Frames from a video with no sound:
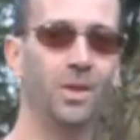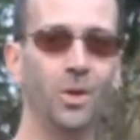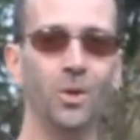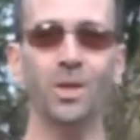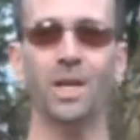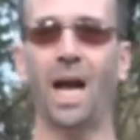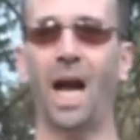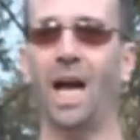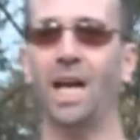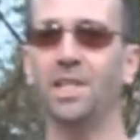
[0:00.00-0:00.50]

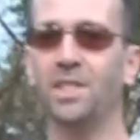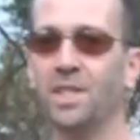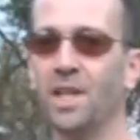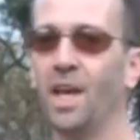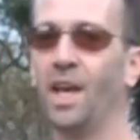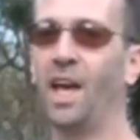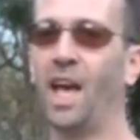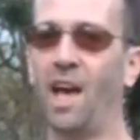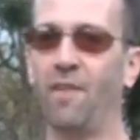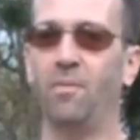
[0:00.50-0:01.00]
you guys
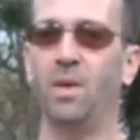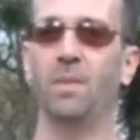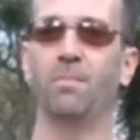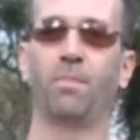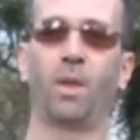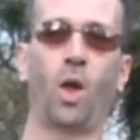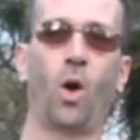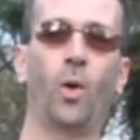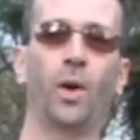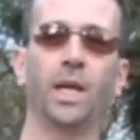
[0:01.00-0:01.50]
have been
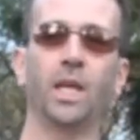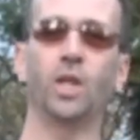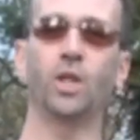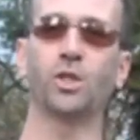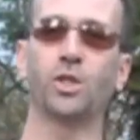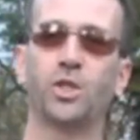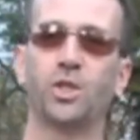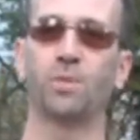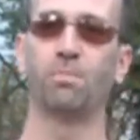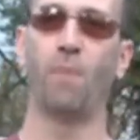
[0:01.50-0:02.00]
blowing
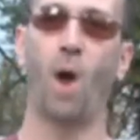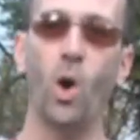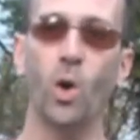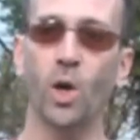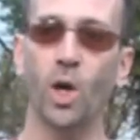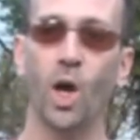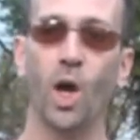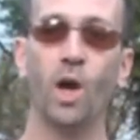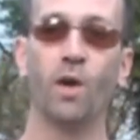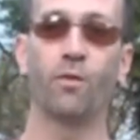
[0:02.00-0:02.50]
your
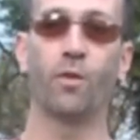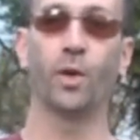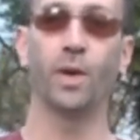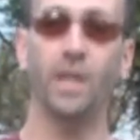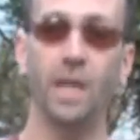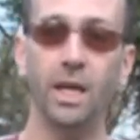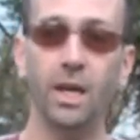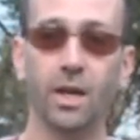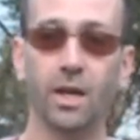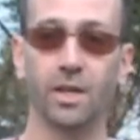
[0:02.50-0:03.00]
smoke for
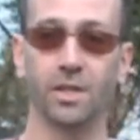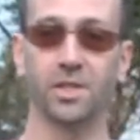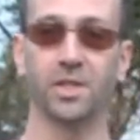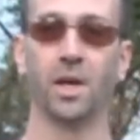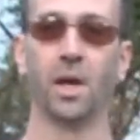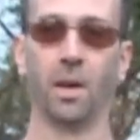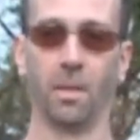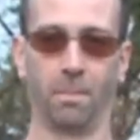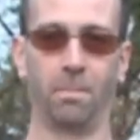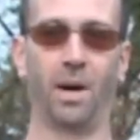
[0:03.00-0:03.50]

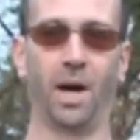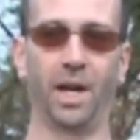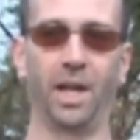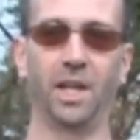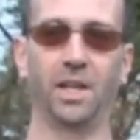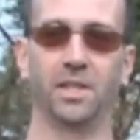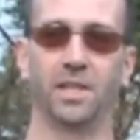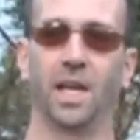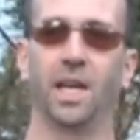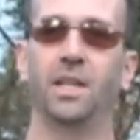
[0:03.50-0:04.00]
years, pun
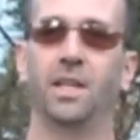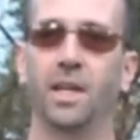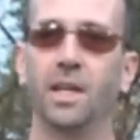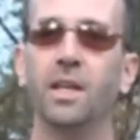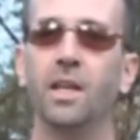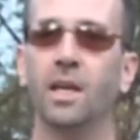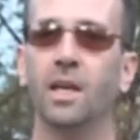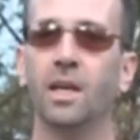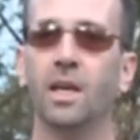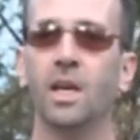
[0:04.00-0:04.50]

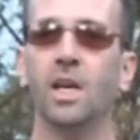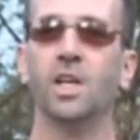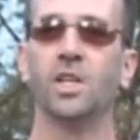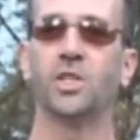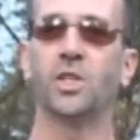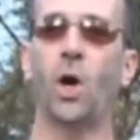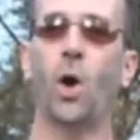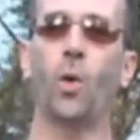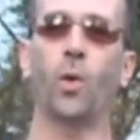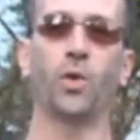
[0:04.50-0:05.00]
intended,
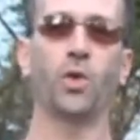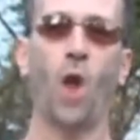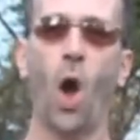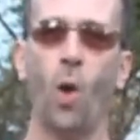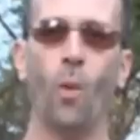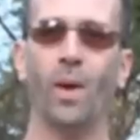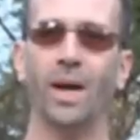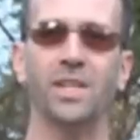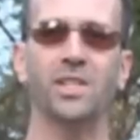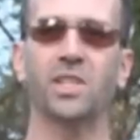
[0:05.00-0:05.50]
so
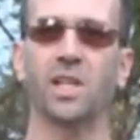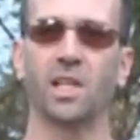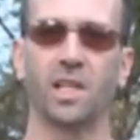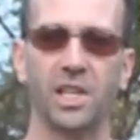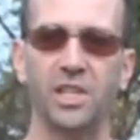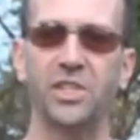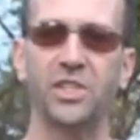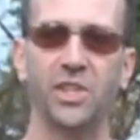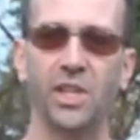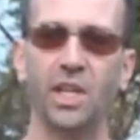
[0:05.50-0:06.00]
no one's
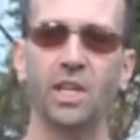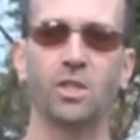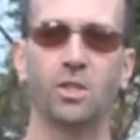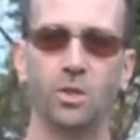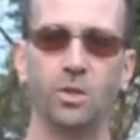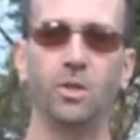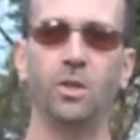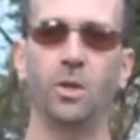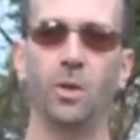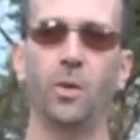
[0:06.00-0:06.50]
listening
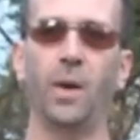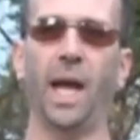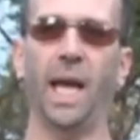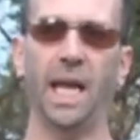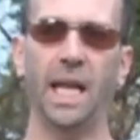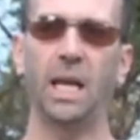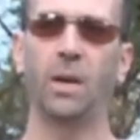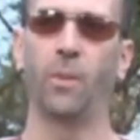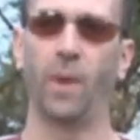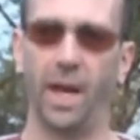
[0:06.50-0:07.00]
to you
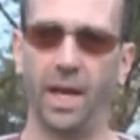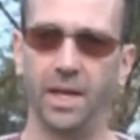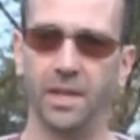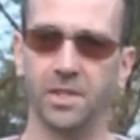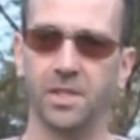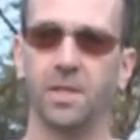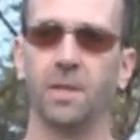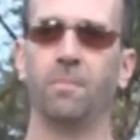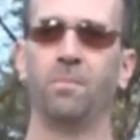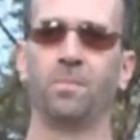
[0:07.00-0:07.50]

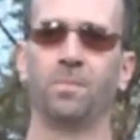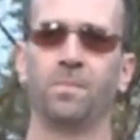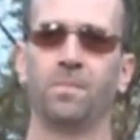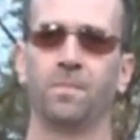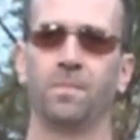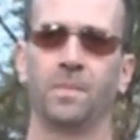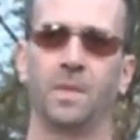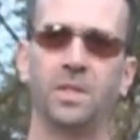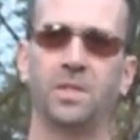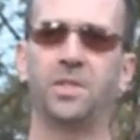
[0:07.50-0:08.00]
anyways.
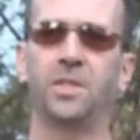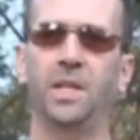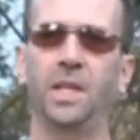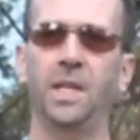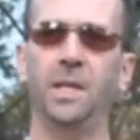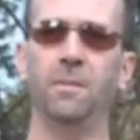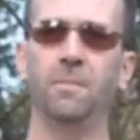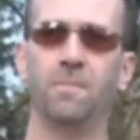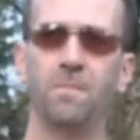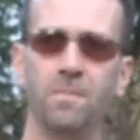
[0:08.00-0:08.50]
You
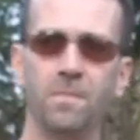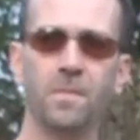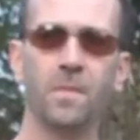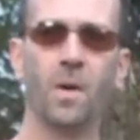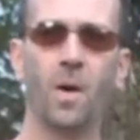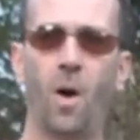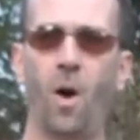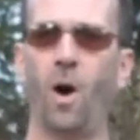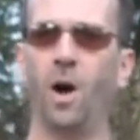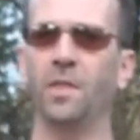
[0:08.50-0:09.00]
see,
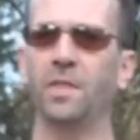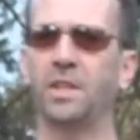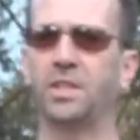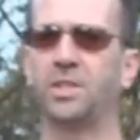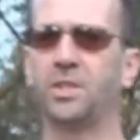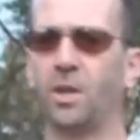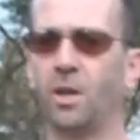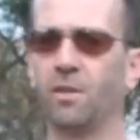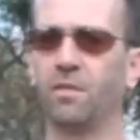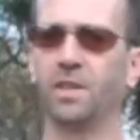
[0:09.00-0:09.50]
on the
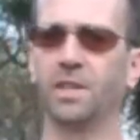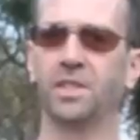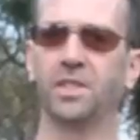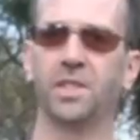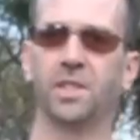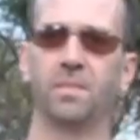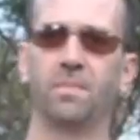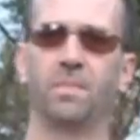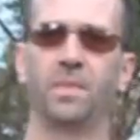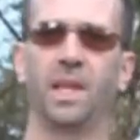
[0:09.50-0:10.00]

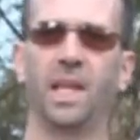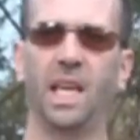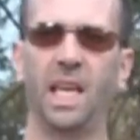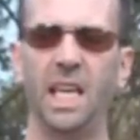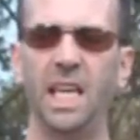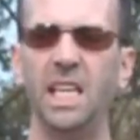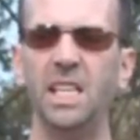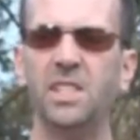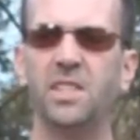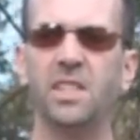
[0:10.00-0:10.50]
surface,
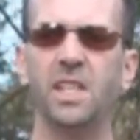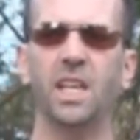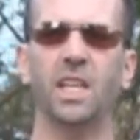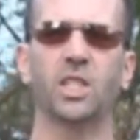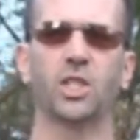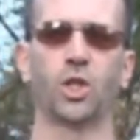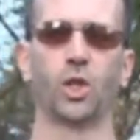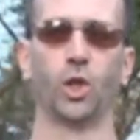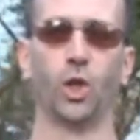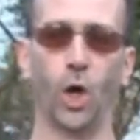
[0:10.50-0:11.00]

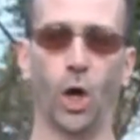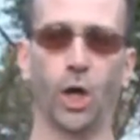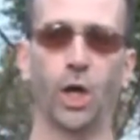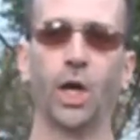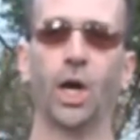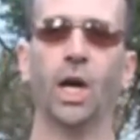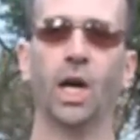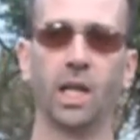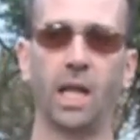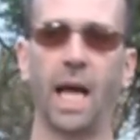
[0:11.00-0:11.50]
e-cigs
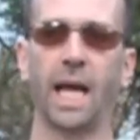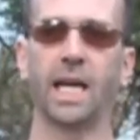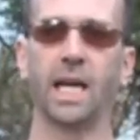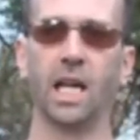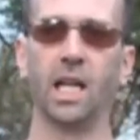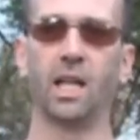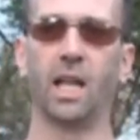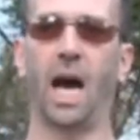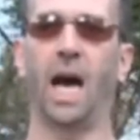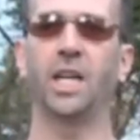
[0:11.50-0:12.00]
look like
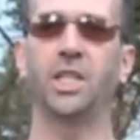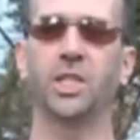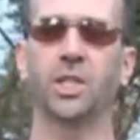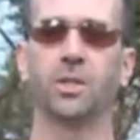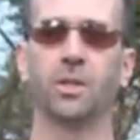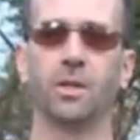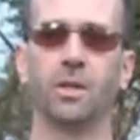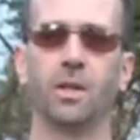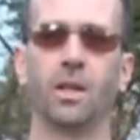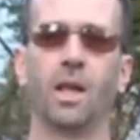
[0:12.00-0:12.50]
a
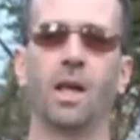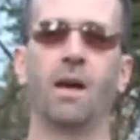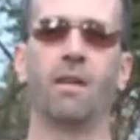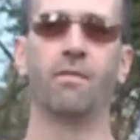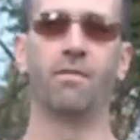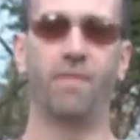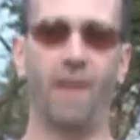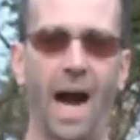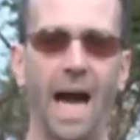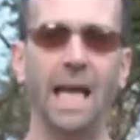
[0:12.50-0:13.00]
logical,
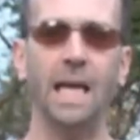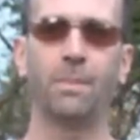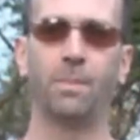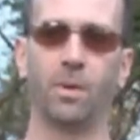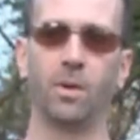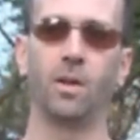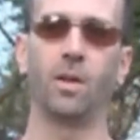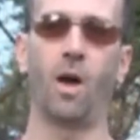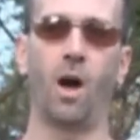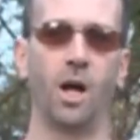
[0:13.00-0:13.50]

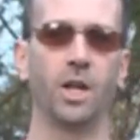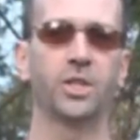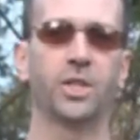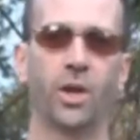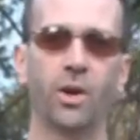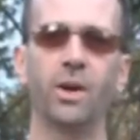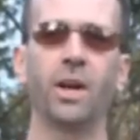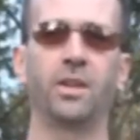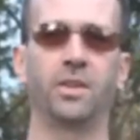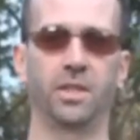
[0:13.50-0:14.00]
viable
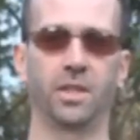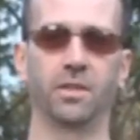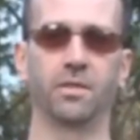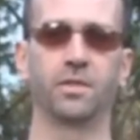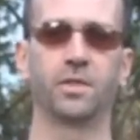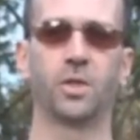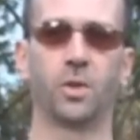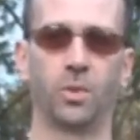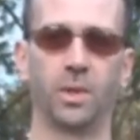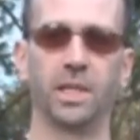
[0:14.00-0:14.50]
alternative
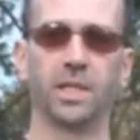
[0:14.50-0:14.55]
to